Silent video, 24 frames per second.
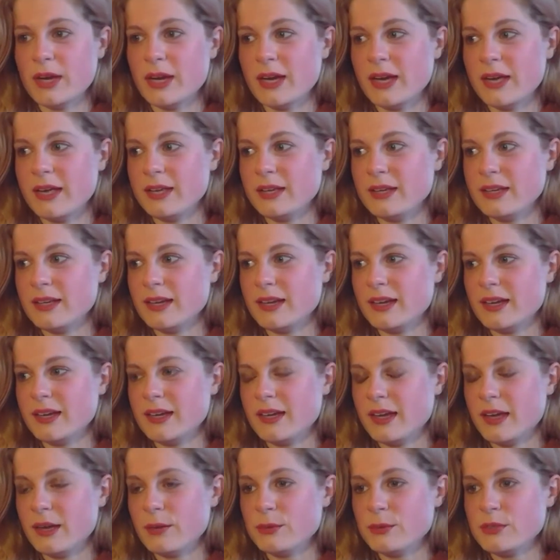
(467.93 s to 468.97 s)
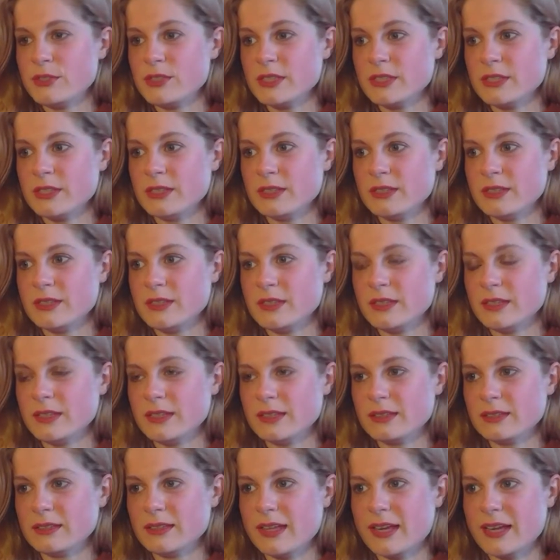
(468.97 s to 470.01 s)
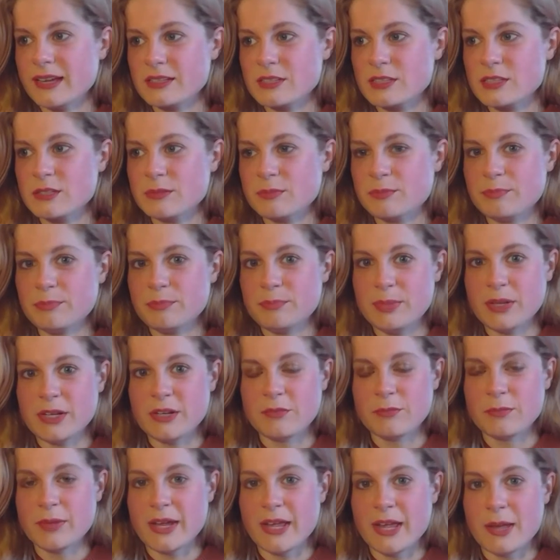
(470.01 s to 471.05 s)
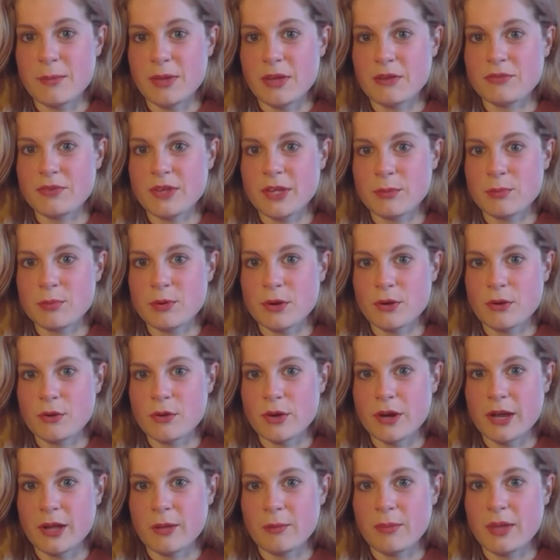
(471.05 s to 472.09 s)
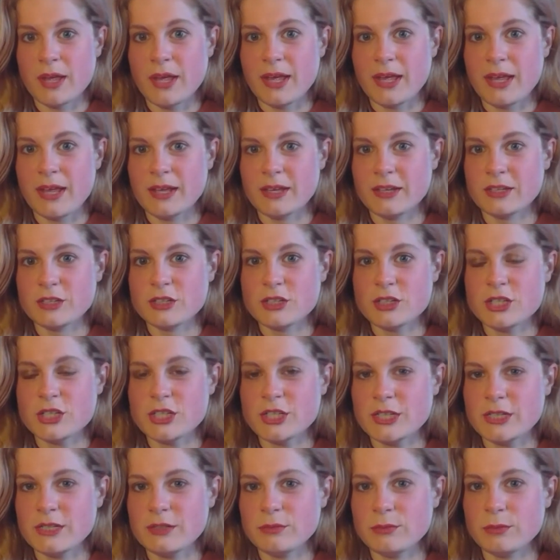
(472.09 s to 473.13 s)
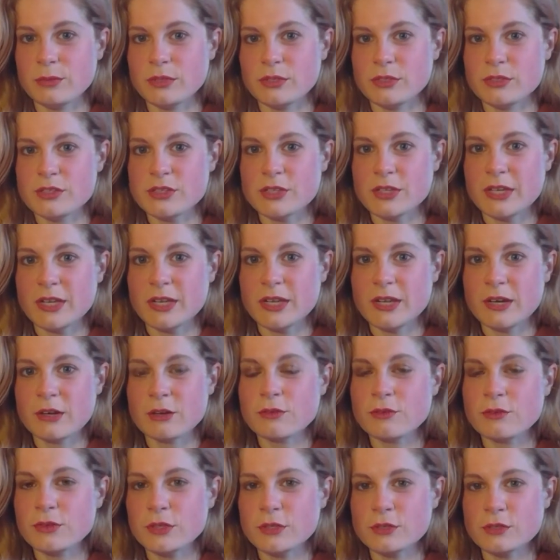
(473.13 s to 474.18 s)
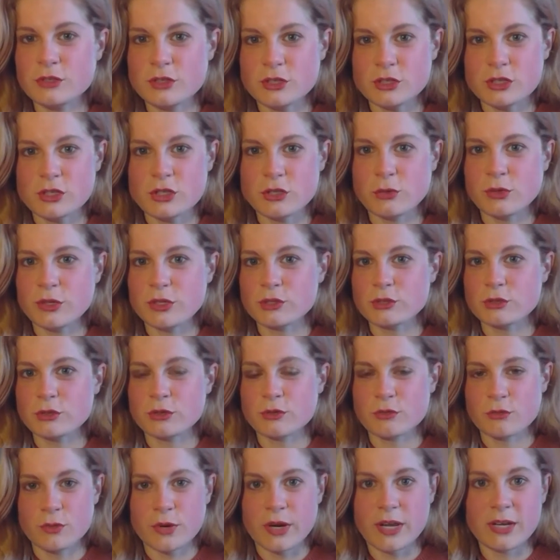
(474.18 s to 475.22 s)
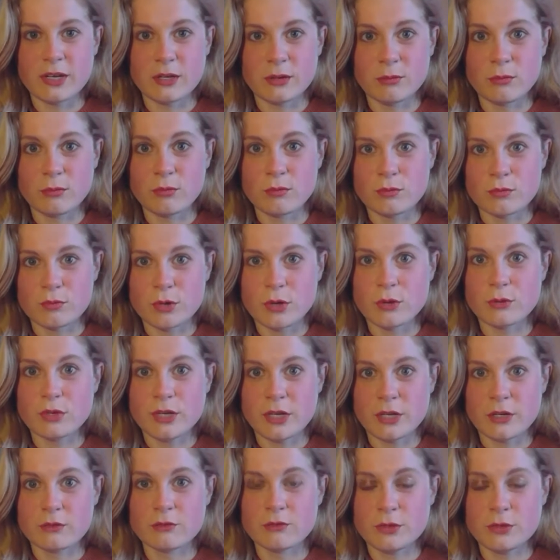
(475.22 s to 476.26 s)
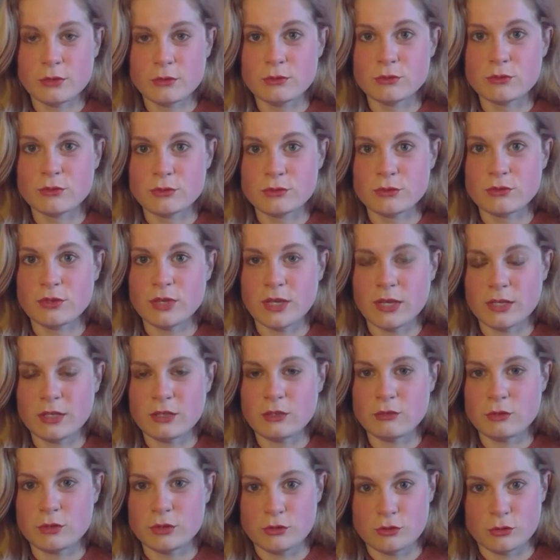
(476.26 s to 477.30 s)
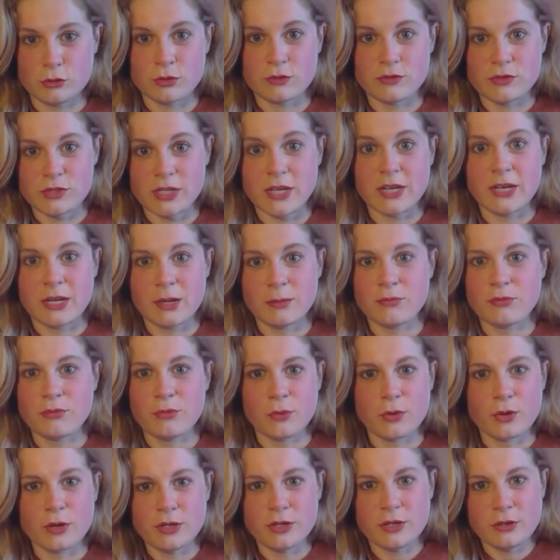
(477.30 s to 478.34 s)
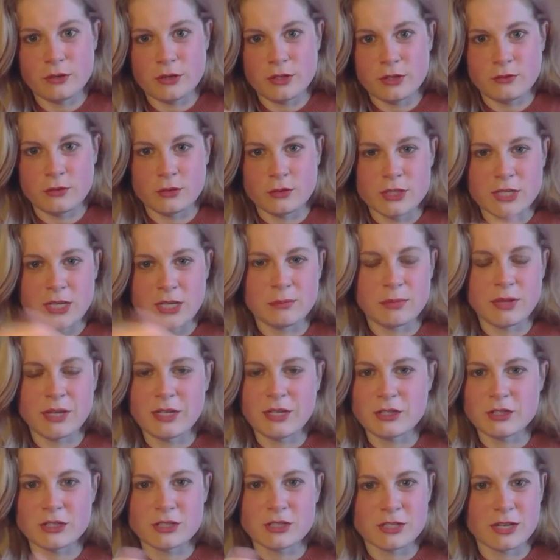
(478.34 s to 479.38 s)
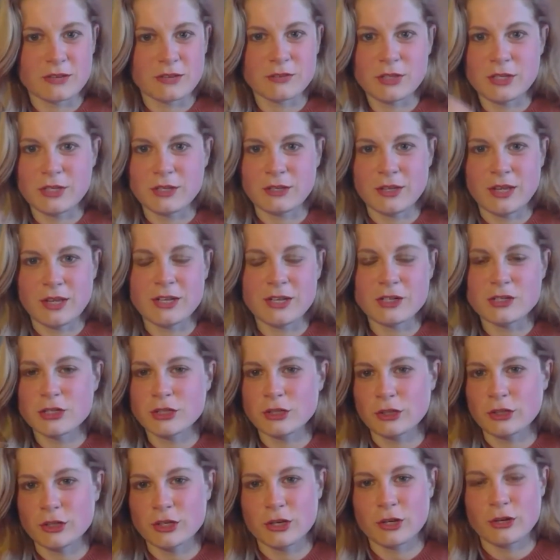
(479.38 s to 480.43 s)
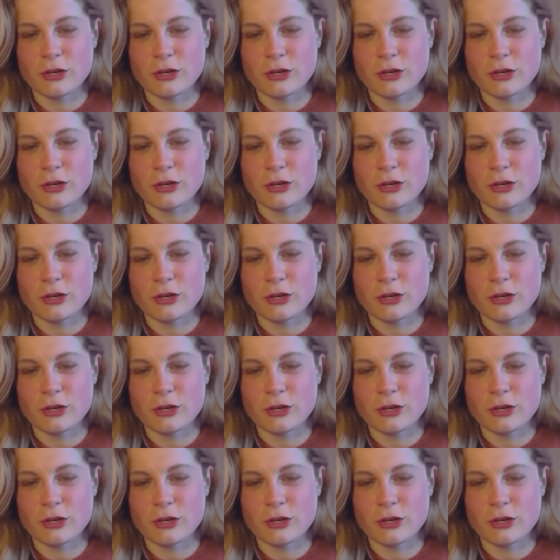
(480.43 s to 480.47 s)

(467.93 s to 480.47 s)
I was in the last bit of my MFA program, and she was just doing sort of random rote interviews that you could sort of sign up for, give your 10 pages, have the agent look